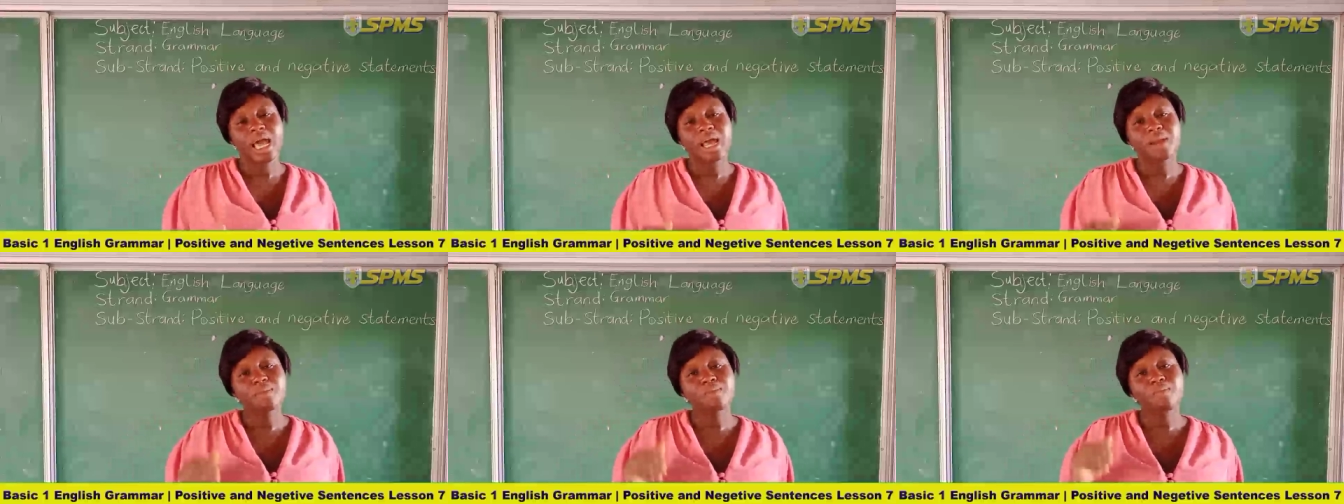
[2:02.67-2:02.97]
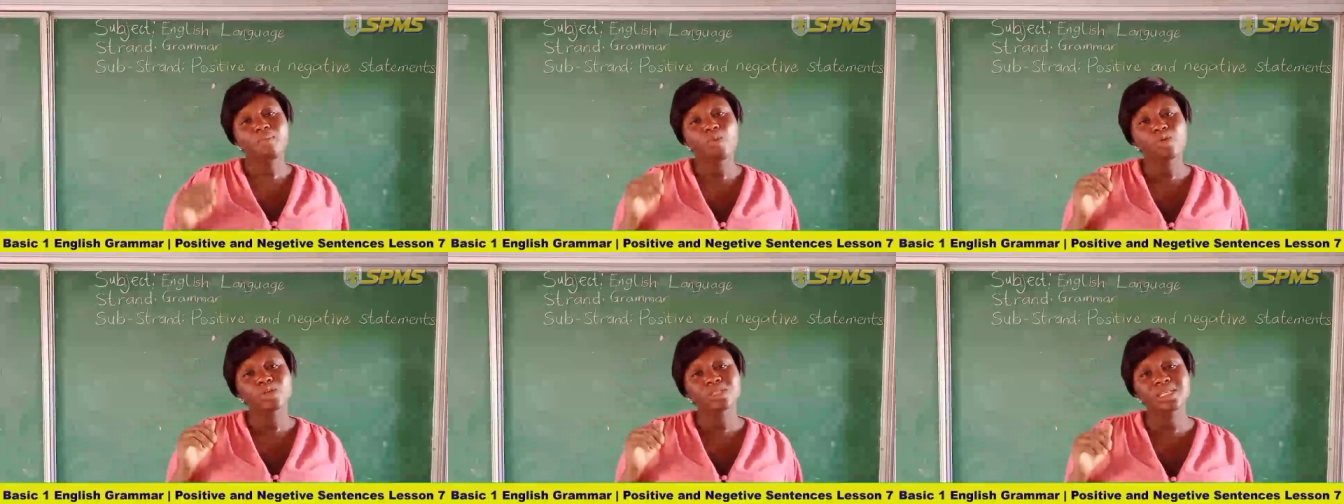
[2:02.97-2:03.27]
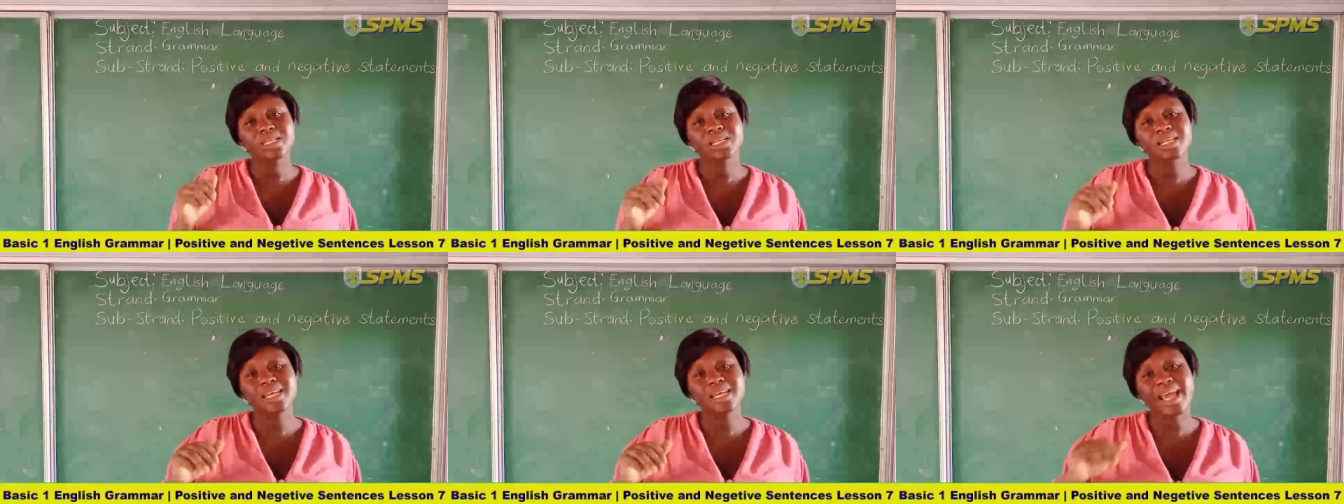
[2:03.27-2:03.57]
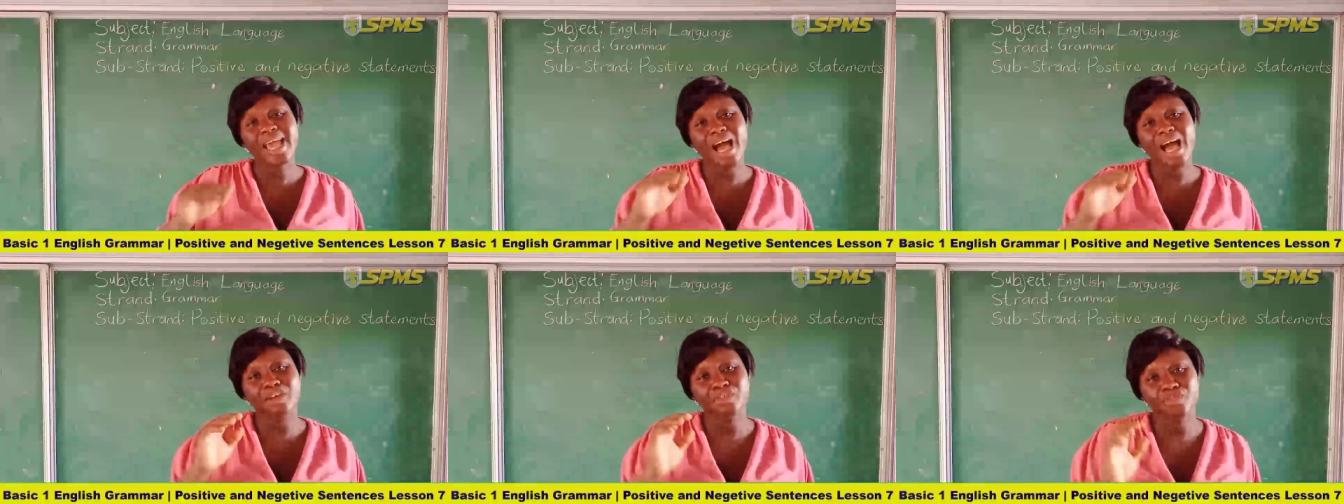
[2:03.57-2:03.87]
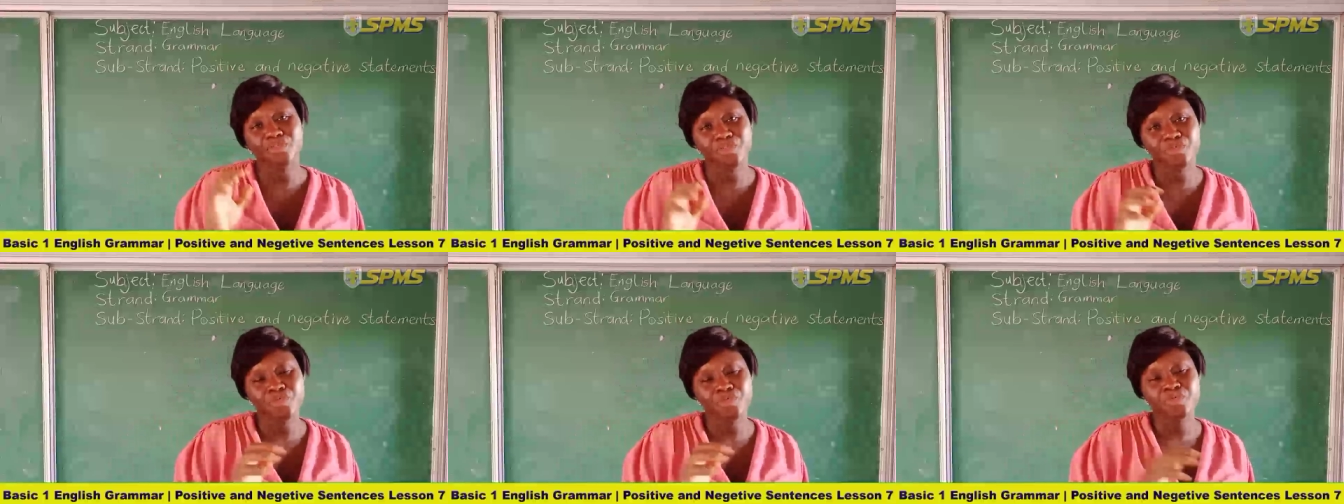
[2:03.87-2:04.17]
and mostly they
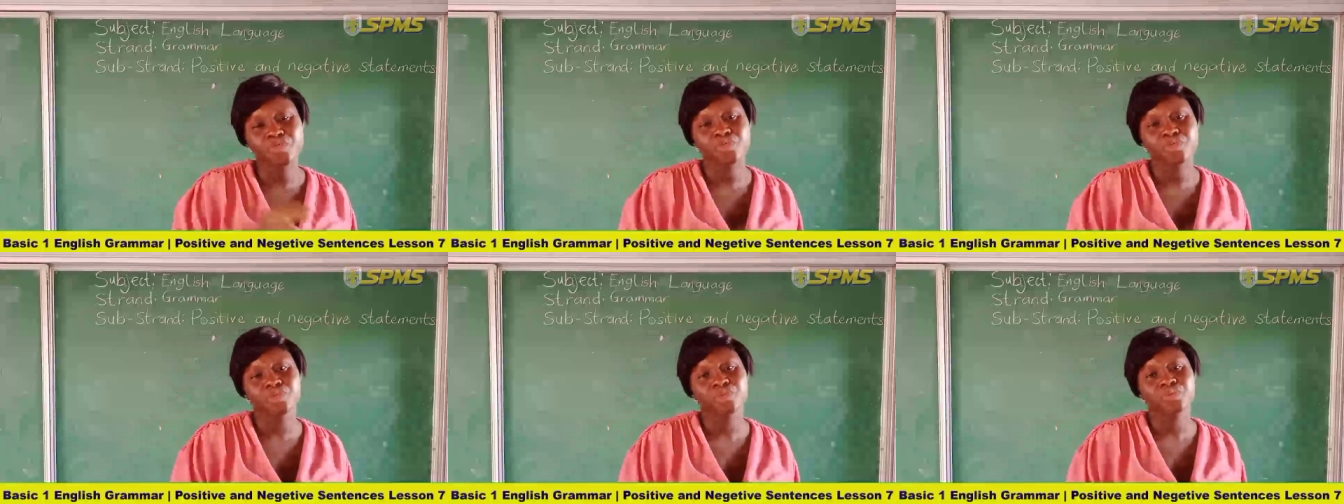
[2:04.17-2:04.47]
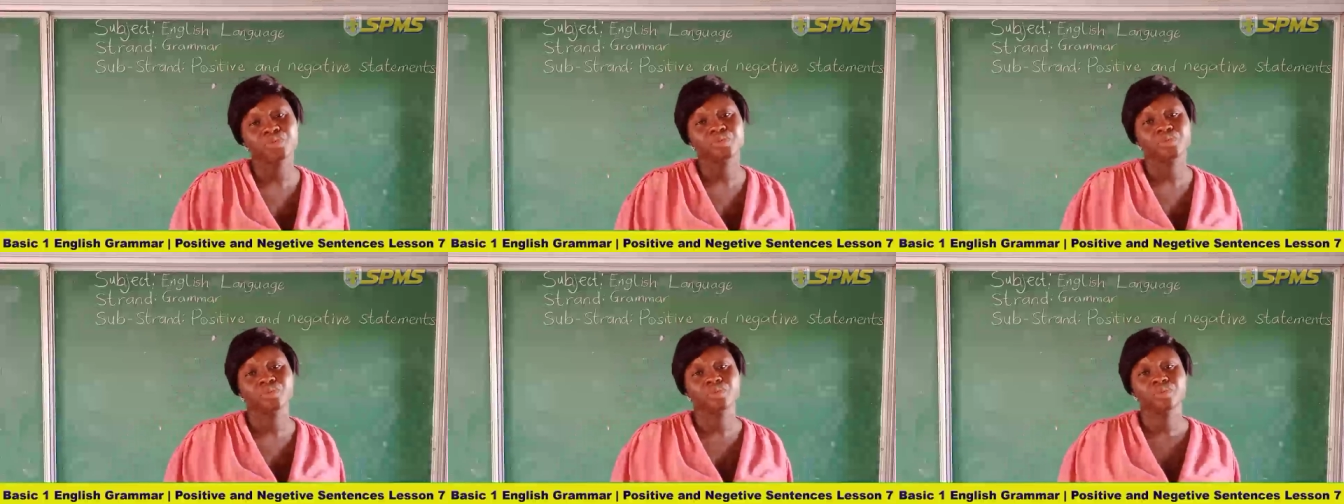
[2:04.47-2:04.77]
are true.